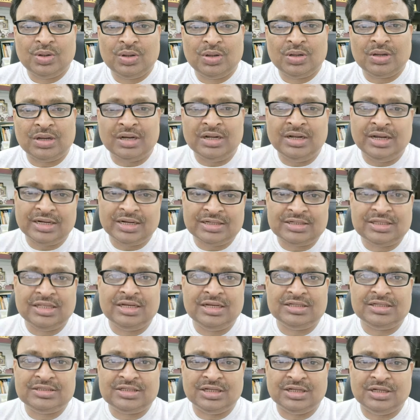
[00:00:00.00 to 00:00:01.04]
conduct the
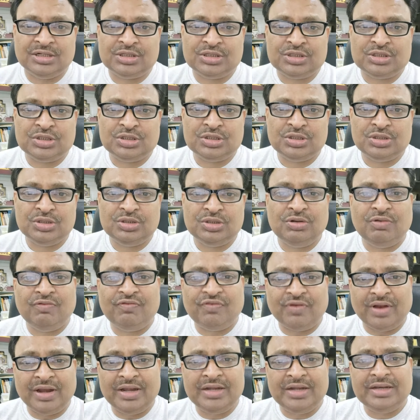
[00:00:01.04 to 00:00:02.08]
research, you'll
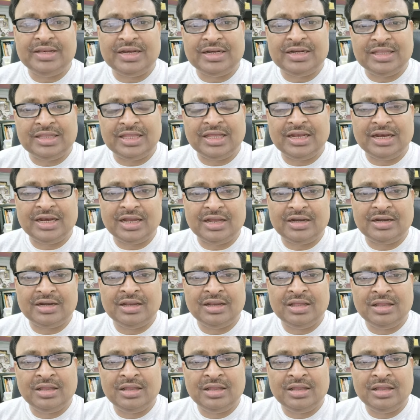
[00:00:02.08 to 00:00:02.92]
find that there are